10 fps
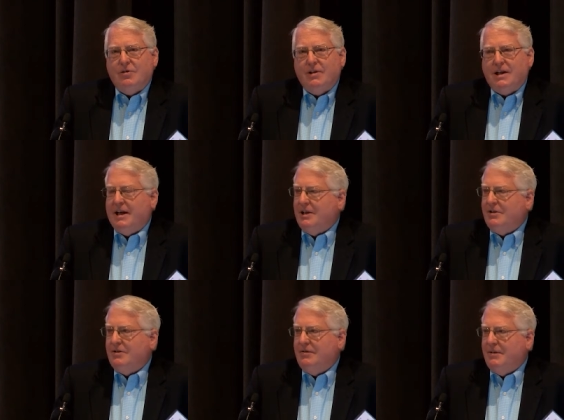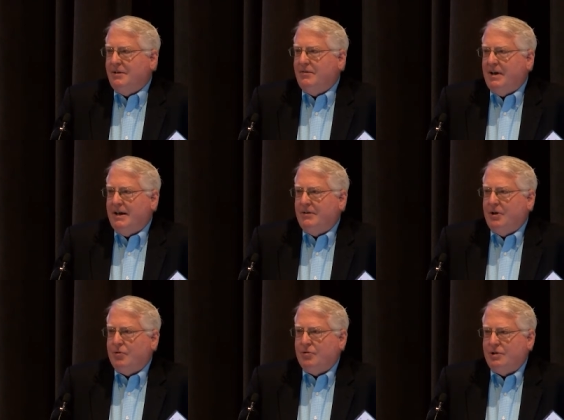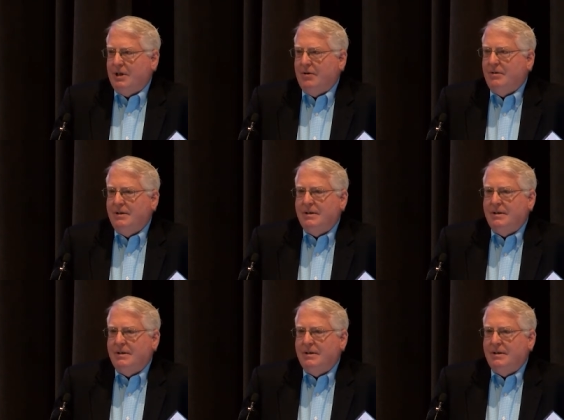over the last 55 years or so.